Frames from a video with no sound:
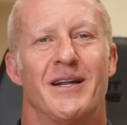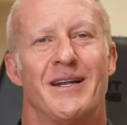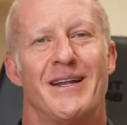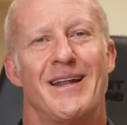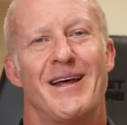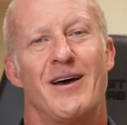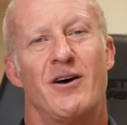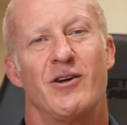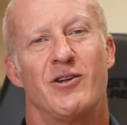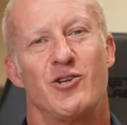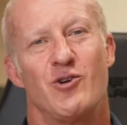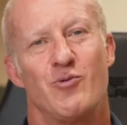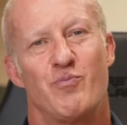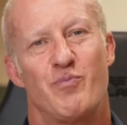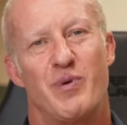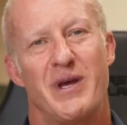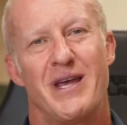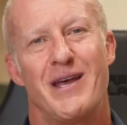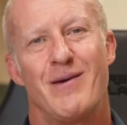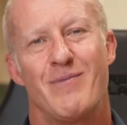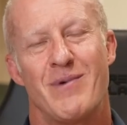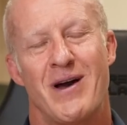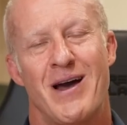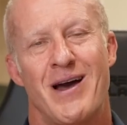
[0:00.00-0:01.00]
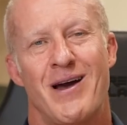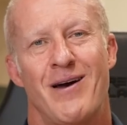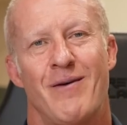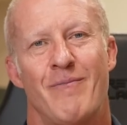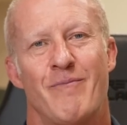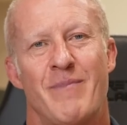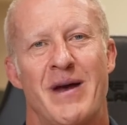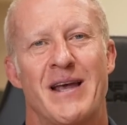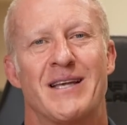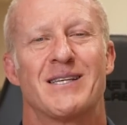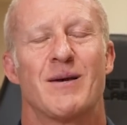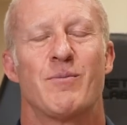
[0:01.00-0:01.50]
Now, your BMR
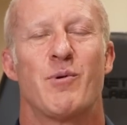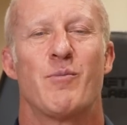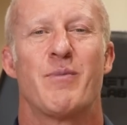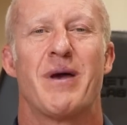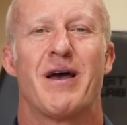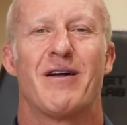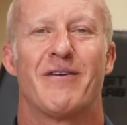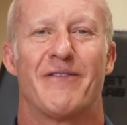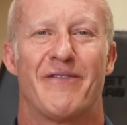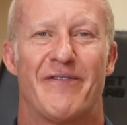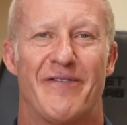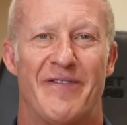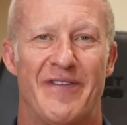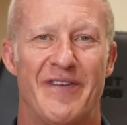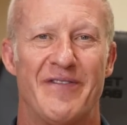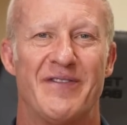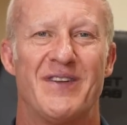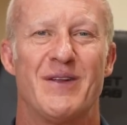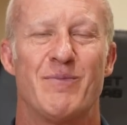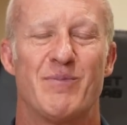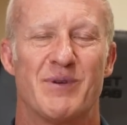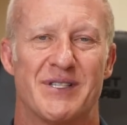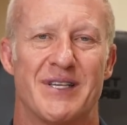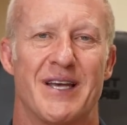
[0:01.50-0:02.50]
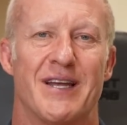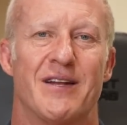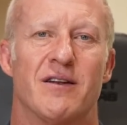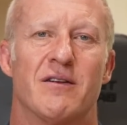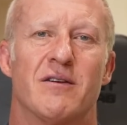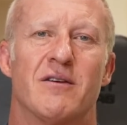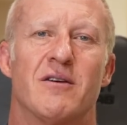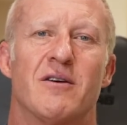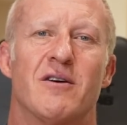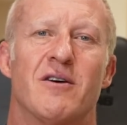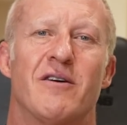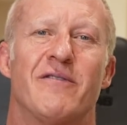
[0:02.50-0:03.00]
makes up about 50%
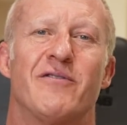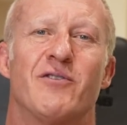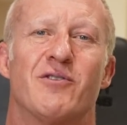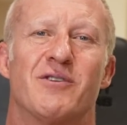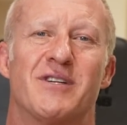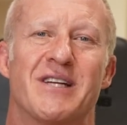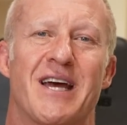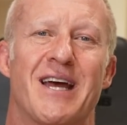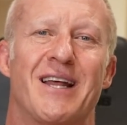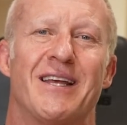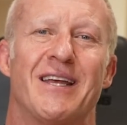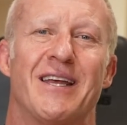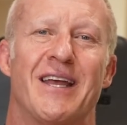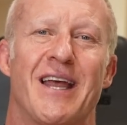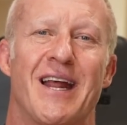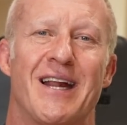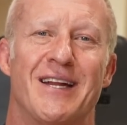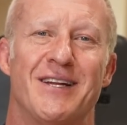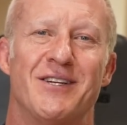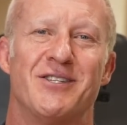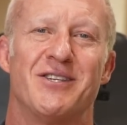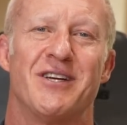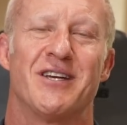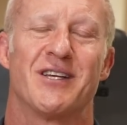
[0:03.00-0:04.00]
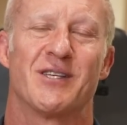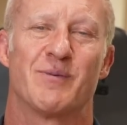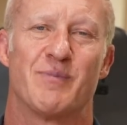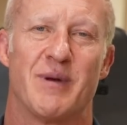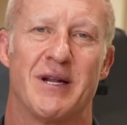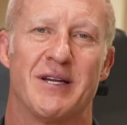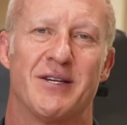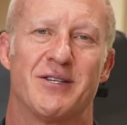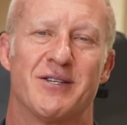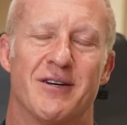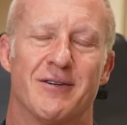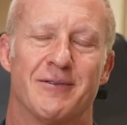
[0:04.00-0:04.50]
of your daily energy
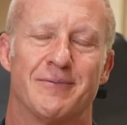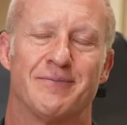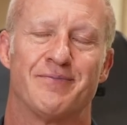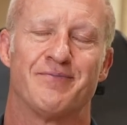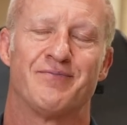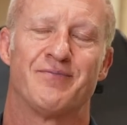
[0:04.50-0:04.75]
expenditure.